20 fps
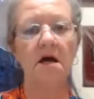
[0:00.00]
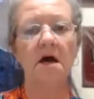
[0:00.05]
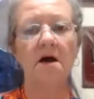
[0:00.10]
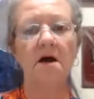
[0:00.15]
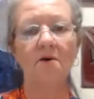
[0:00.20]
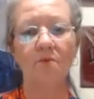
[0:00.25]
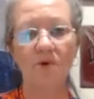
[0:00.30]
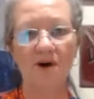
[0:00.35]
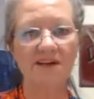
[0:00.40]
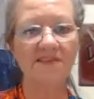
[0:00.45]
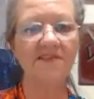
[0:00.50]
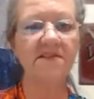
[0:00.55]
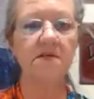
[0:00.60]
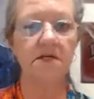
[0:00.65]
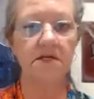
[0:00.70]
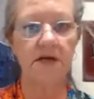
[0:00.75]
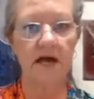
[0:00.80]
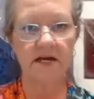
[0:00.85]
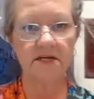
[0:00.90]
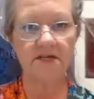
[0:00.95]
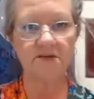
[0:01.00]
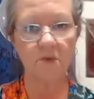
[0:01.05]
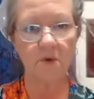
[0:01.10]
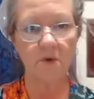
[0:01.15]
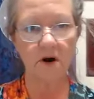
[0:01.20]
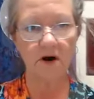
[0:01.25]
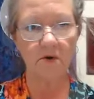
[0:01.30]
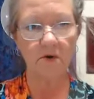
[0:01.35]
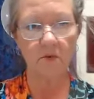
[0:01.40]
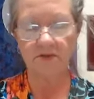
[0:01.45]
with today's
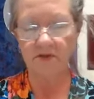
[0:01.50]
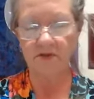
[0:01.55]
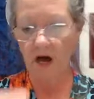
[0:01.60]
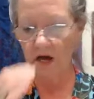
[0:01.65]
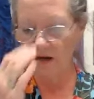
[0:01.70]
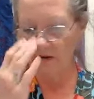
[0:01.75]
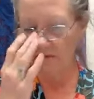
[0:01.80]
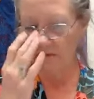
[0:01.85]
work, with all of the